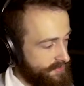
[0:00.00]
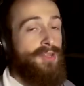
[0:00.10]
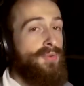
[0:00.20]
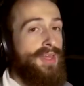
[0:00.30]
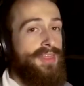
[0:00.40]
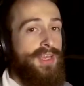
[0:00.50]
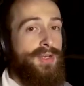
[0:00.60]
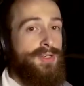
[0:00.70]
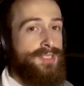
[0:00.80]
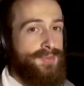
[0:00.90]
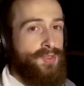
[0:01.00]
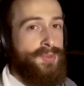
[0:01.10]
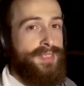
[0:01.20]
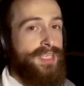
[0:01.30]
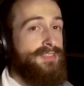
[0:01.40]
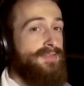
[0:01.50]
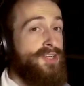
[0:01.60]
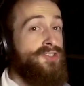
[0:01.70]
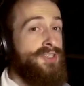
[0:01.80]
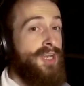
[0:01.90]
But either way, thank you all so much for joining today's
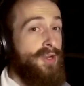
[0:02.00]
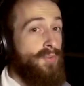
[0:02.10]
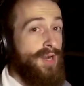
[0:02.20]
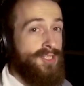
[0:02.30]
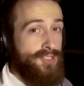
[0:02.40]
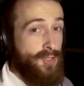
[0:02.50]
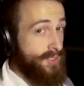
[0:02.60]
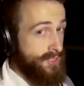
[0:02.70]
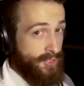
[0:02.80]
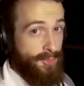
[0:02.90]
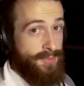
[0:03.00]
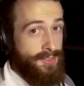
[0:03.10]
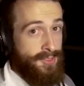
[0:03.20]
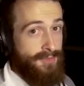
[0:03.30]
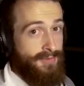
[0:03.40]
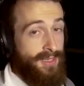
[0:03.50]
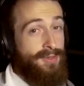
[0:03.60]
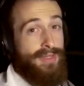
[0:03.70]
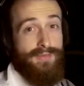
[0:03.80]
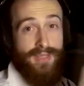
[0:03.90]
adventure, Night Watch. As always, I hope you enjoyed the
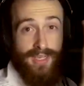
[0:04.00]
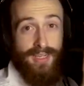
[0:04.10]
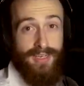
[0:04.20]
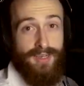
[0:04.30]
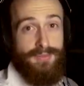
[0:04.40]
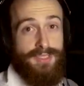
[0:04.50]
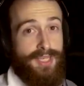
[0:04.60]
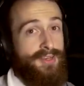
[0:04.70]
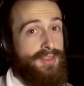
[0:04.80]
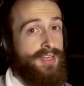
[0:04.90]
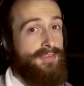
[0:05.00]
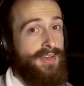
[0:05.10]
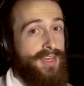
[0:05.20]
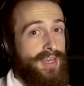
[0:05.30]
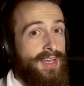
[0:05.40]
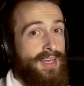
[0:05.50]
video. Leave a like in the comments saying what you think of it.